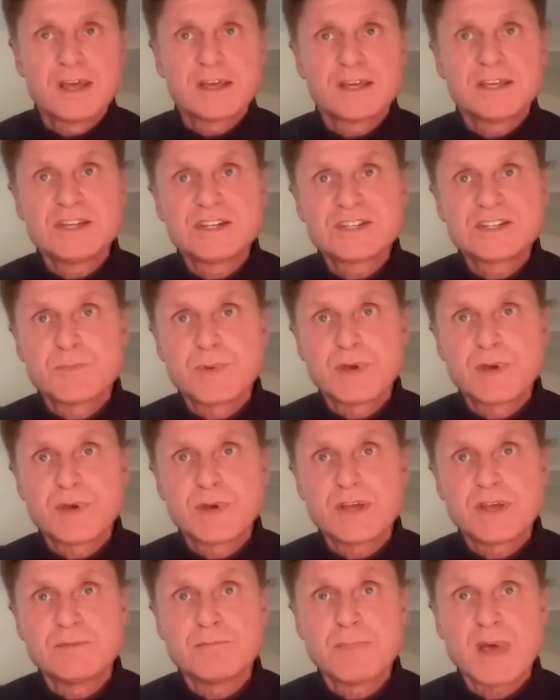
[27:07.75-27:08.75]
He's
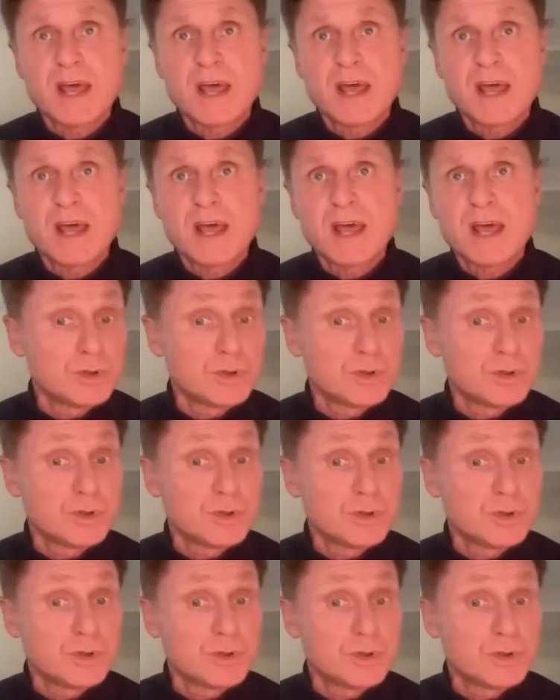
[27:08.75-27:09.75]
been managing for
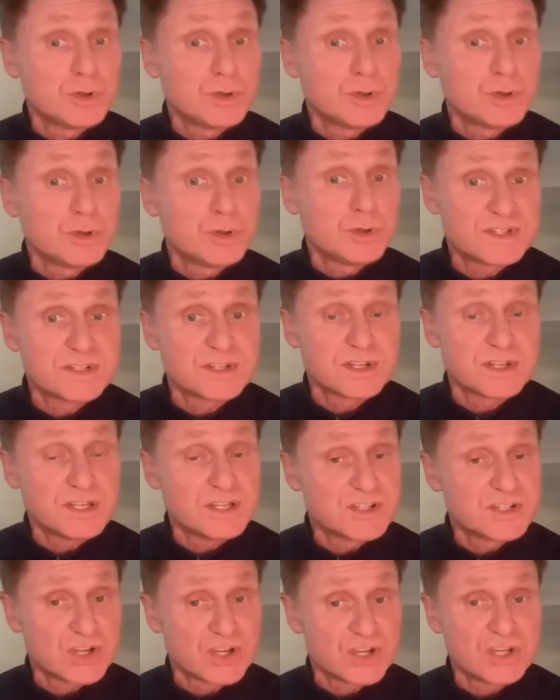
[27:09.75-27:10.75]
long time, even though
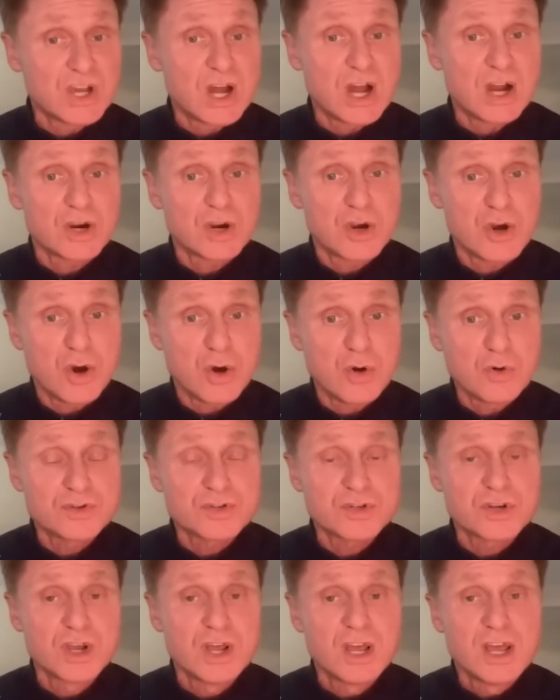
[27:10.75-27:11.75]
he's he's a young
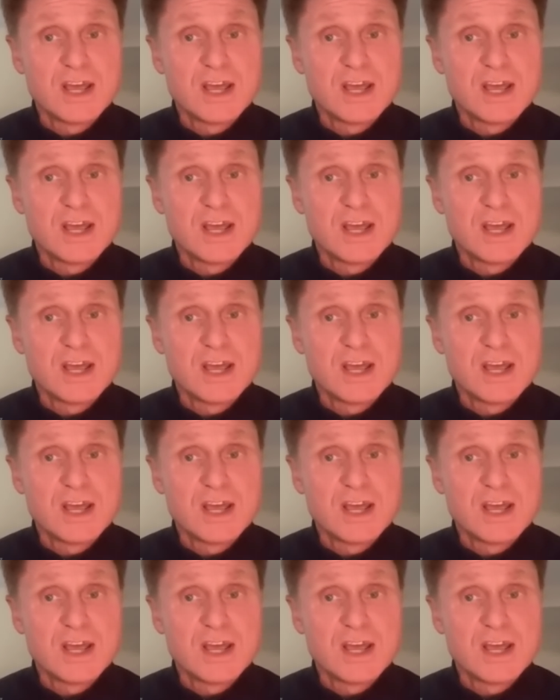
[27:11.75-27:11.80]
coach.